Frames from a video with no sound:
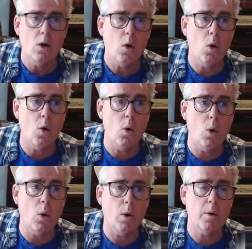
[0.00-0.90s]

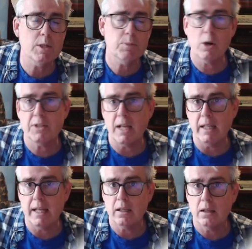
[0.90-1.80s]
or sports I
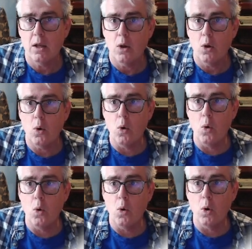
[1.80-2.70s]
like,
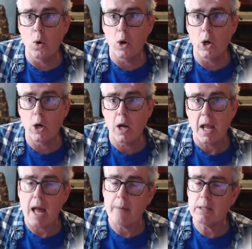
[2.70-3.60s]
or
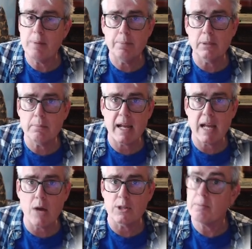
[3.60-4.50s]
how many people in my
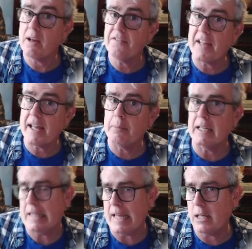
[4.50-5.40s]
house, my
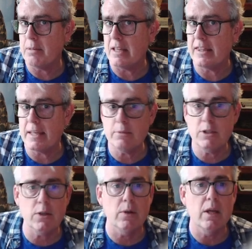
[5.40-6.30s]
family. That could be a thing
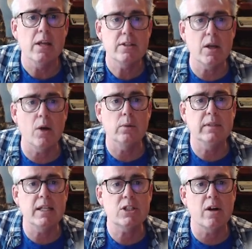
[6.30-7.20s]
too. So
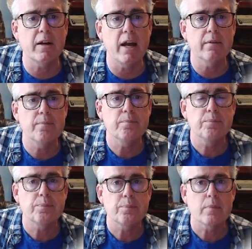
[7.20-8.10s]
let's start out.
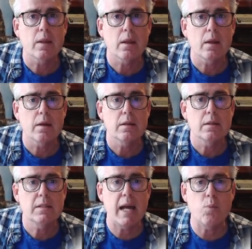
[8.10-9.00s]

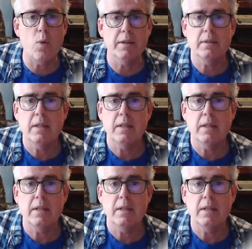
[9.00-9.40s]
Tab 1.